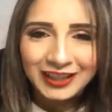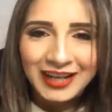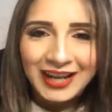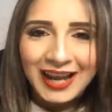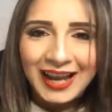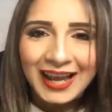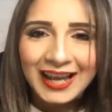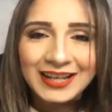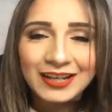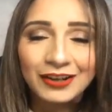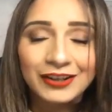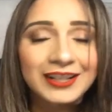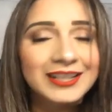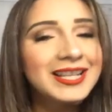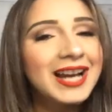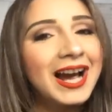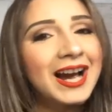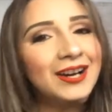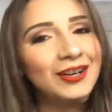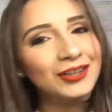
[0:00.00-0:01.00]
and our
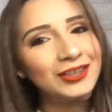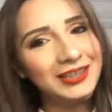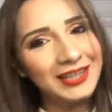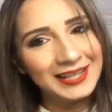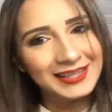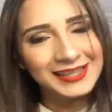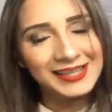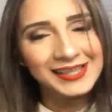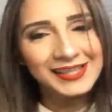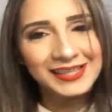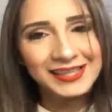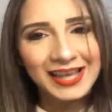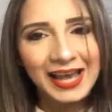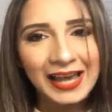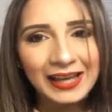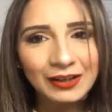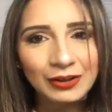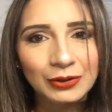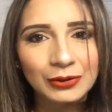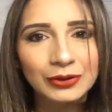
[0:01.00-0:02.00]
entire lesson
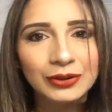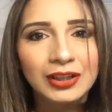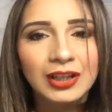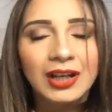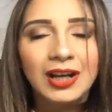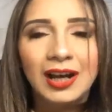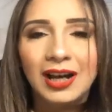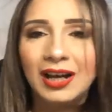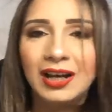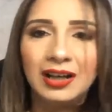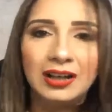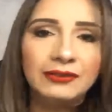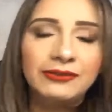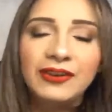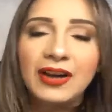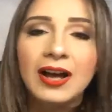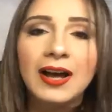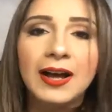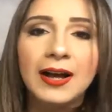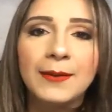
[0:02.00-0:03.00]
cycle
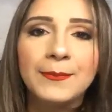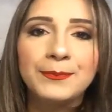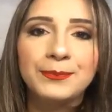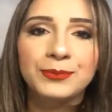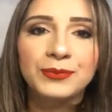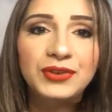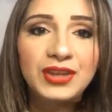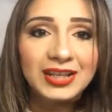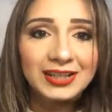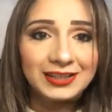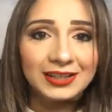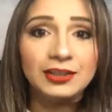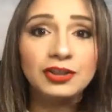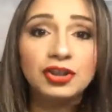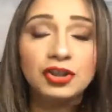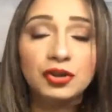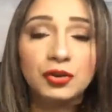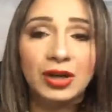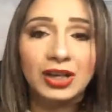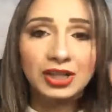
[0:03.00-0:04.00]
of this
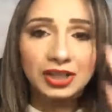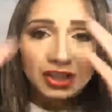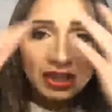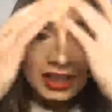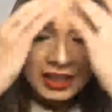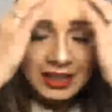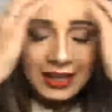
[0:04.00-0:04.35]
instruction.